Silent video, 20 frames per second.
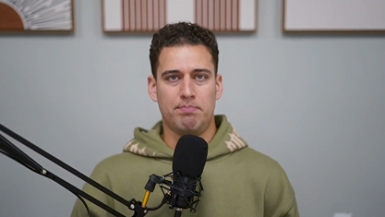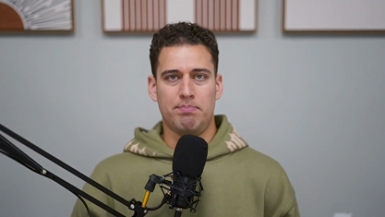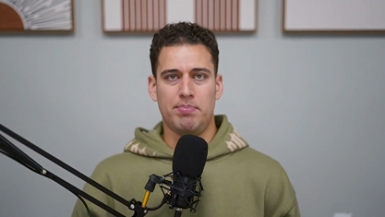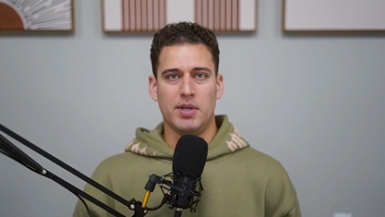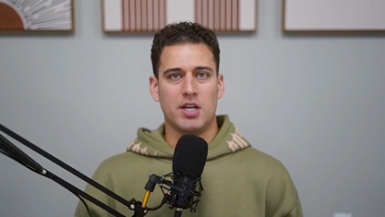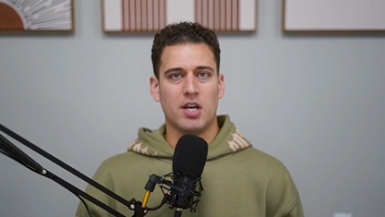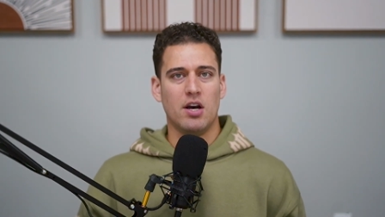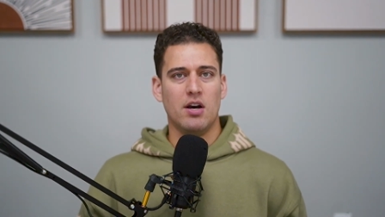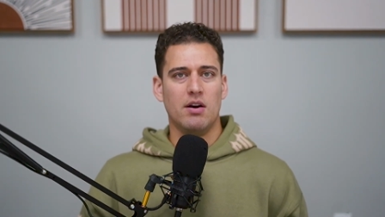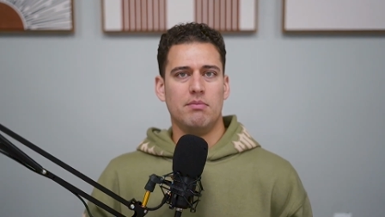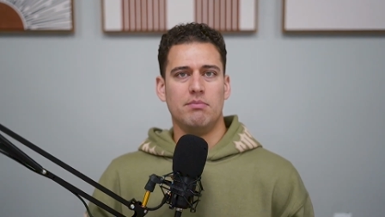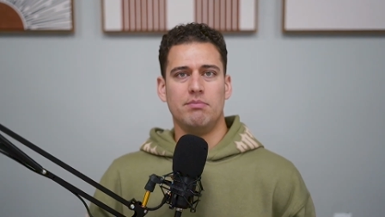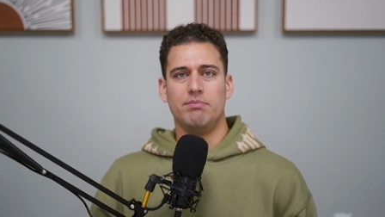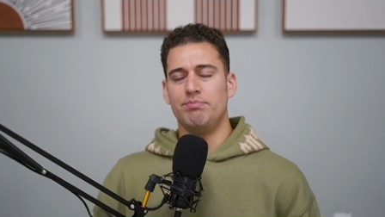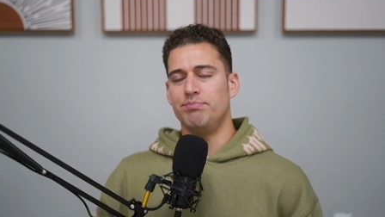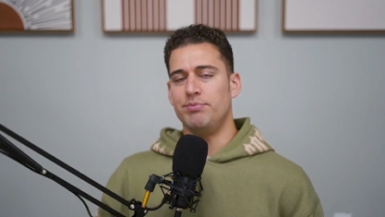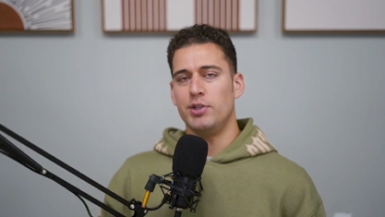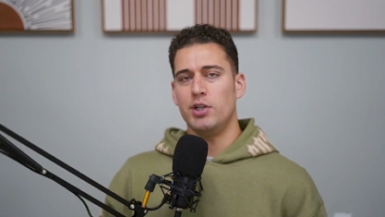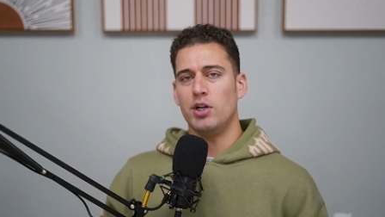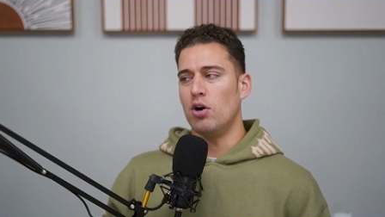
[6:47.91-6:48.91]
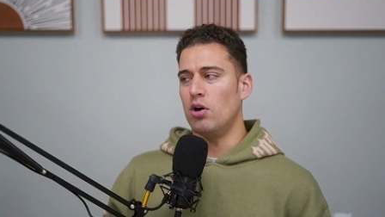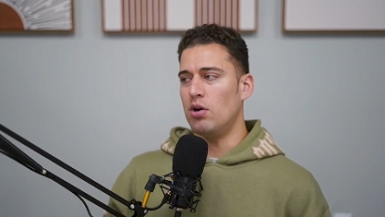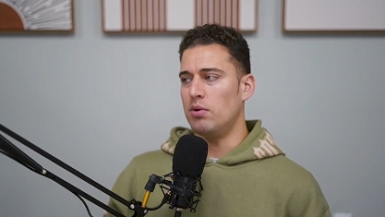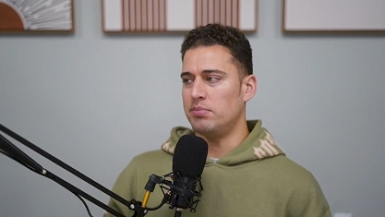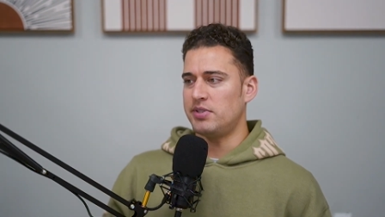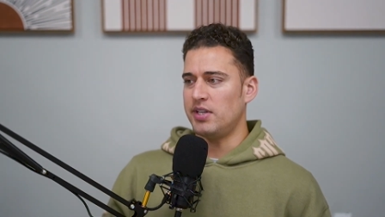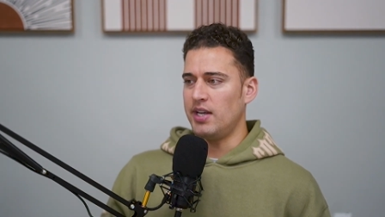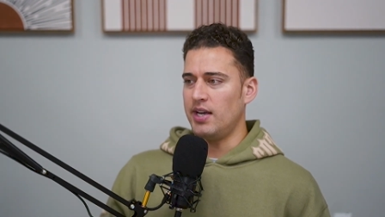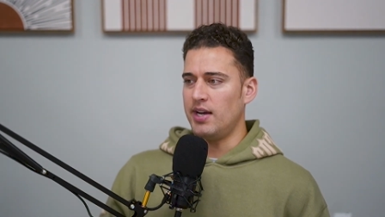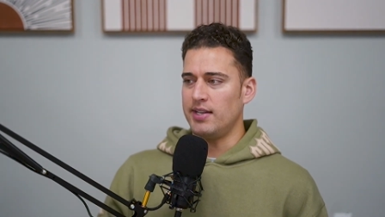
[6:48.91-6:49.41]
become,
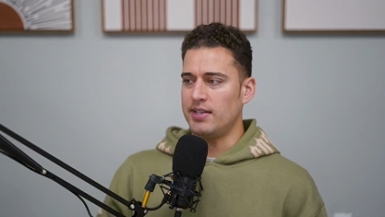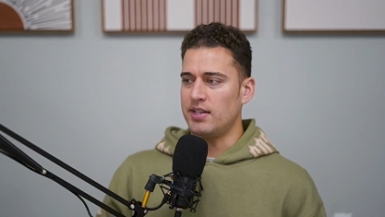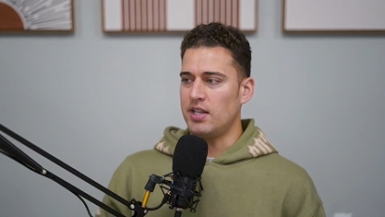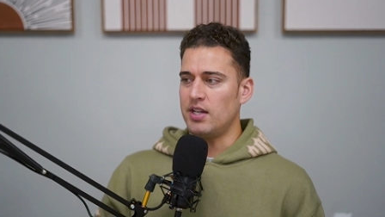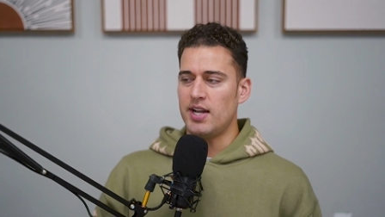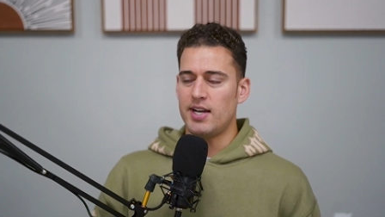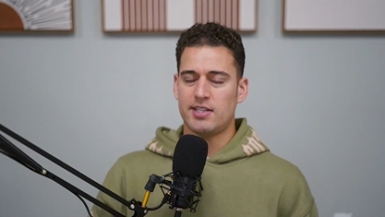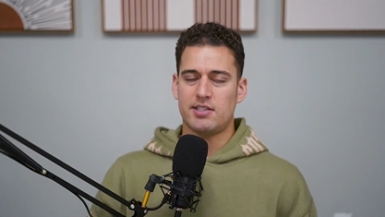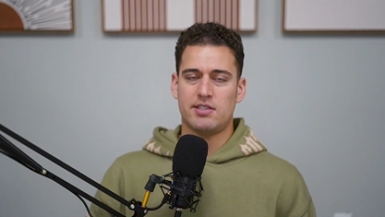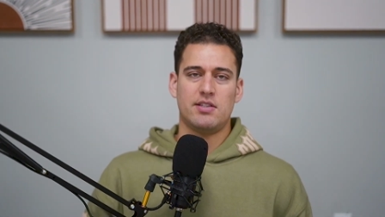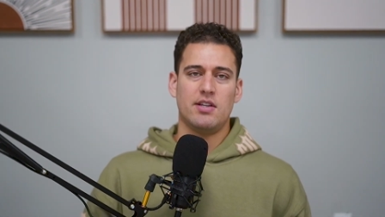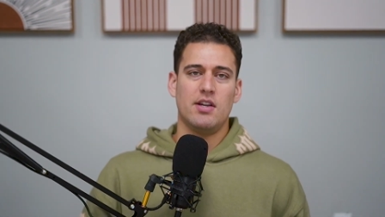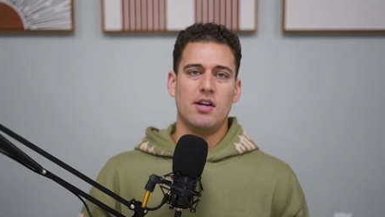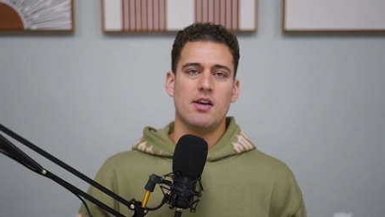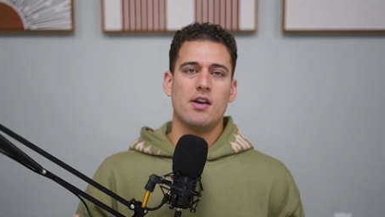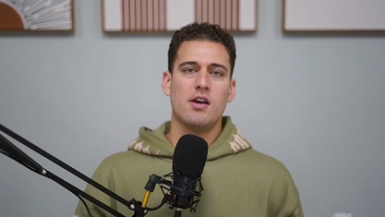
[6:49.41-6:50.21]
like the next